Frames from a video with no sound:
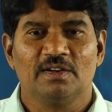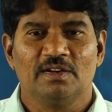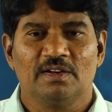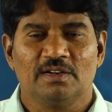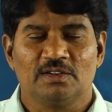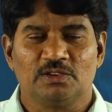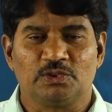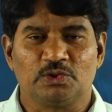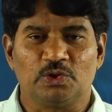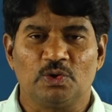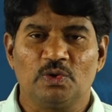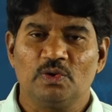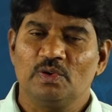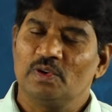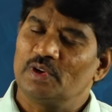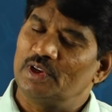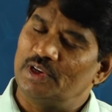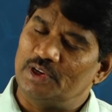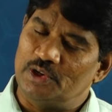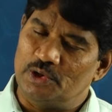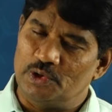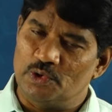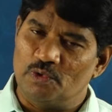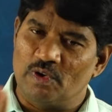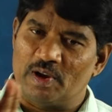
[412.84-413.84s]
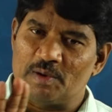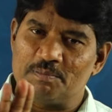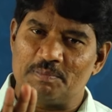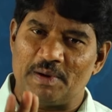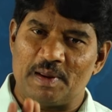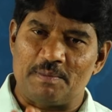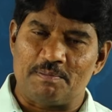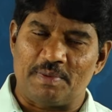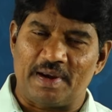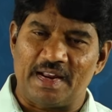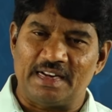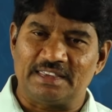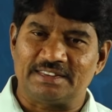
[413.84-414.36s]
So, your
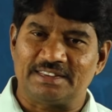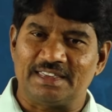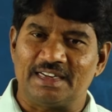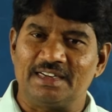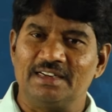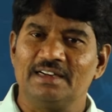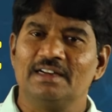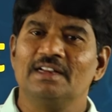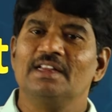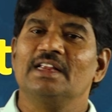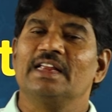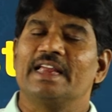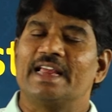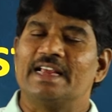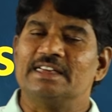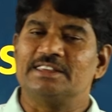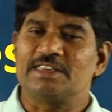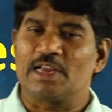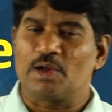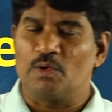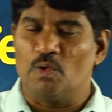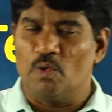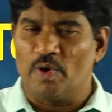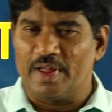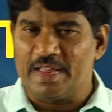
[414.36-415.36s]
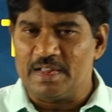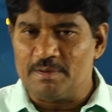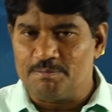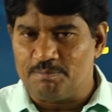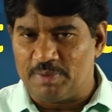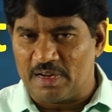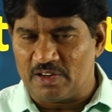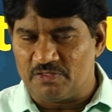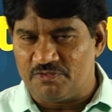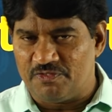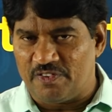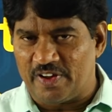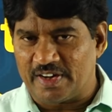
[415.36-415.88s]
preparation is going
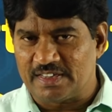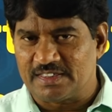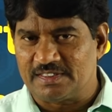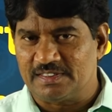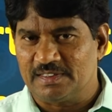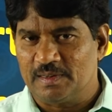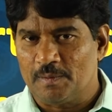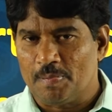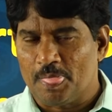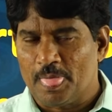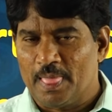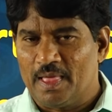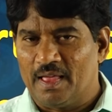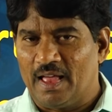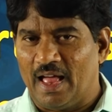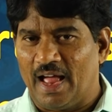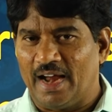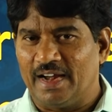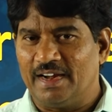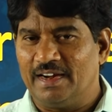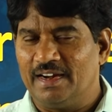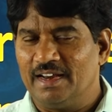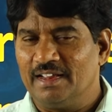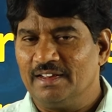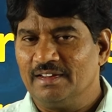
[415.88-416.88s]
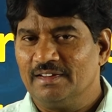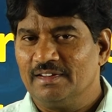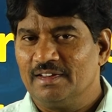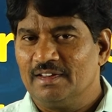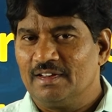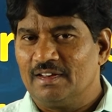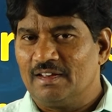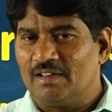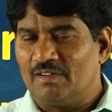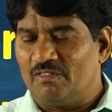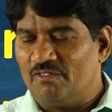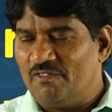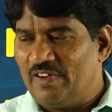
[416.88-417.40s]
perfect, and
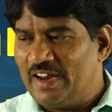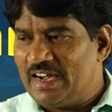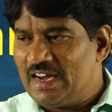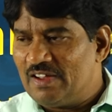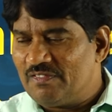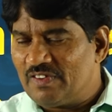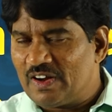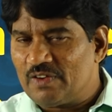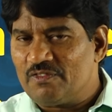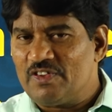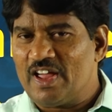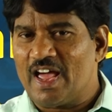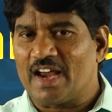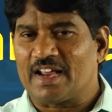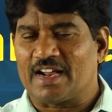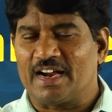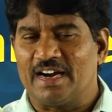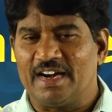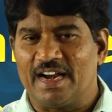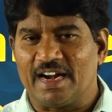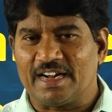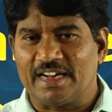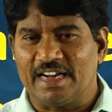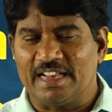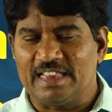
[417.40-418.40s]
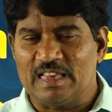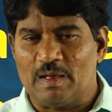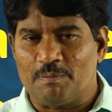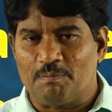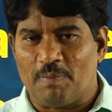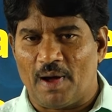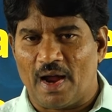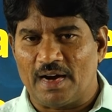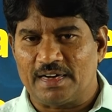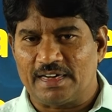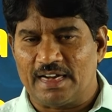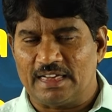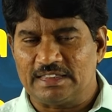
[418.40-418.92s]
whenever we are conducting the
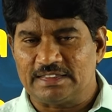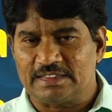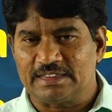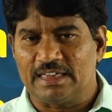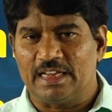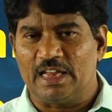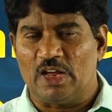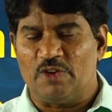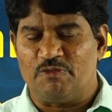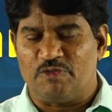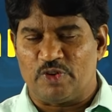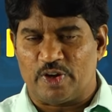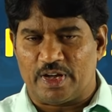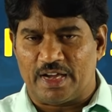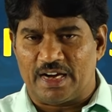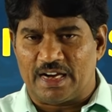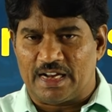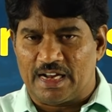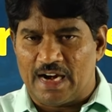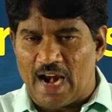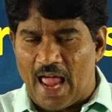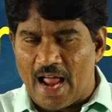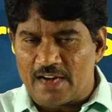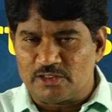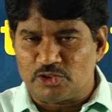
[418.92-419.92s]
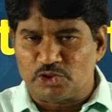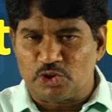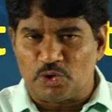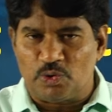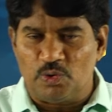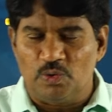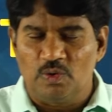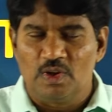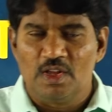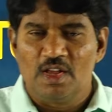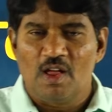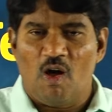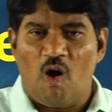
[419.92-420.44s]
part test, if you can glance
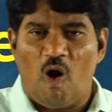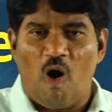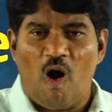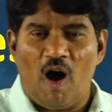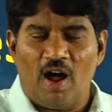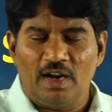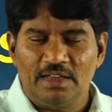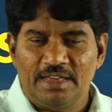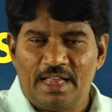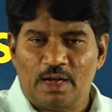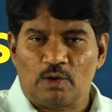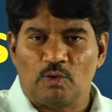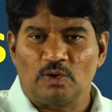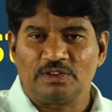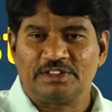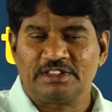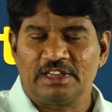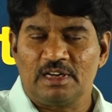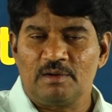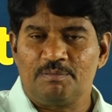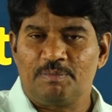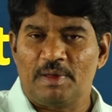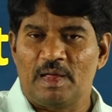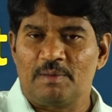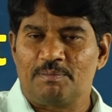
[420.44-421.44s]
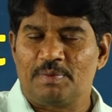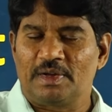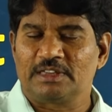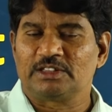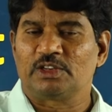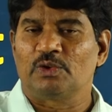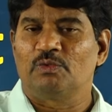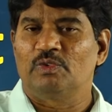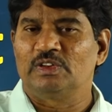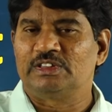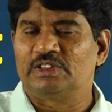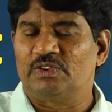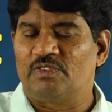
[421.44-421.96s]
through all the question papers
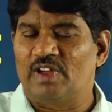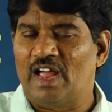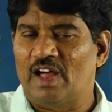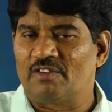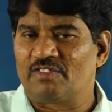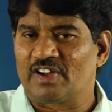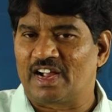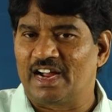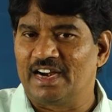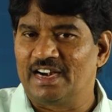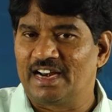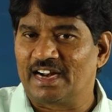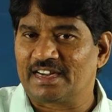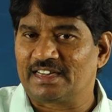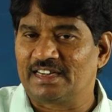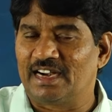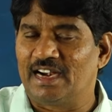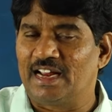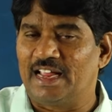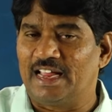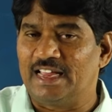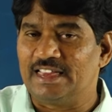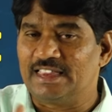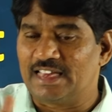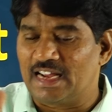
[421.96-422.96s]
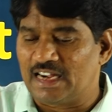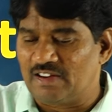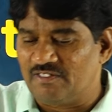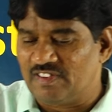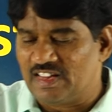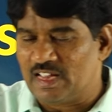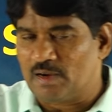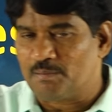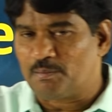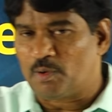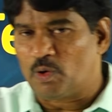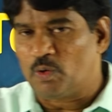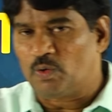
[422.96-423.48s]
which we have conducted in the
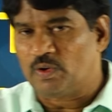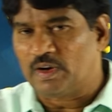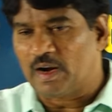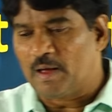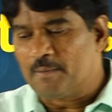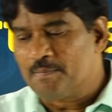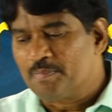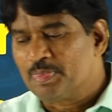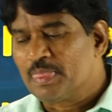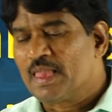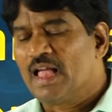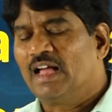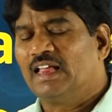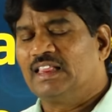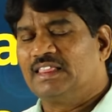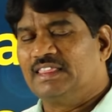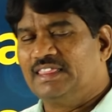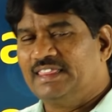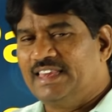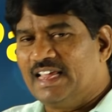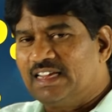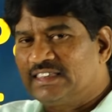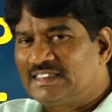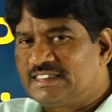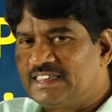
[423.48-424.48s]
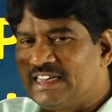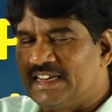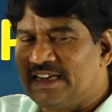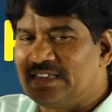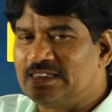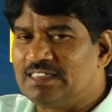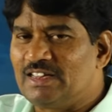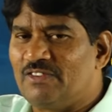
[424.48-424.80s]
revision program, this is